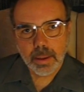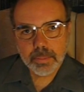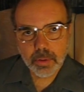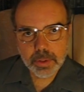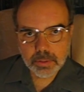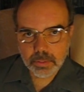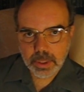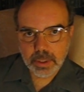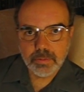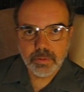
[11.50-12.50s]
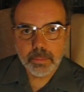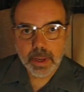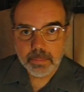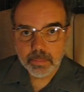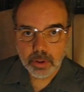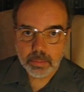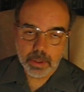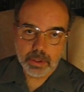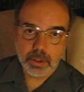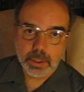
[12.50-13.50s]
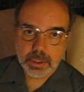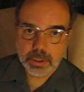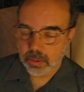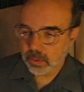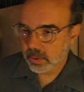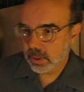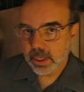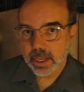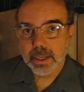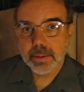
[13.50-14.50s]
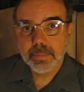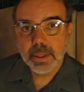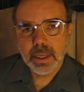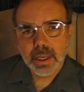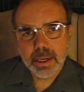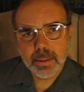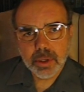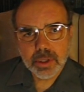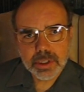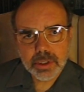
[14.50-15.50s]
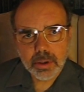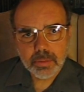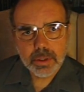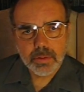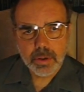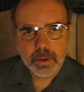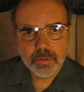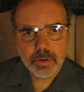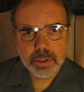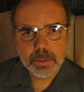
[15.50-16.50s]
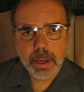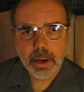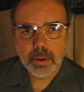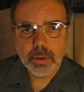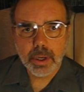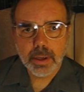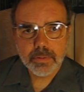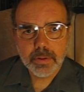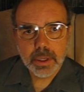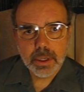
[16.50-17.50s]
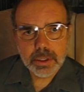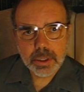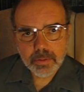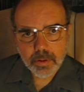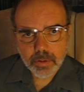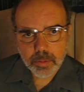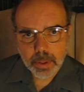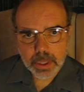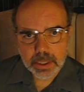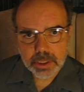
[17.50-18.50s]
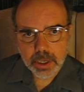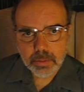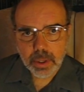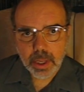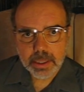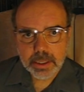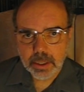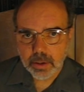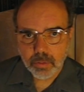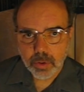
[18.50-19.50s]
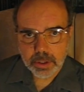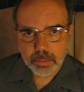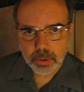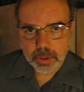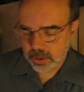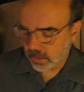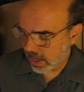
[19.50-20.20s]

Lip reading: I'm going to read from my book, Motherless Soul, today. And I'm going to start with the very first paragraph to give everybody a general idea of what the book is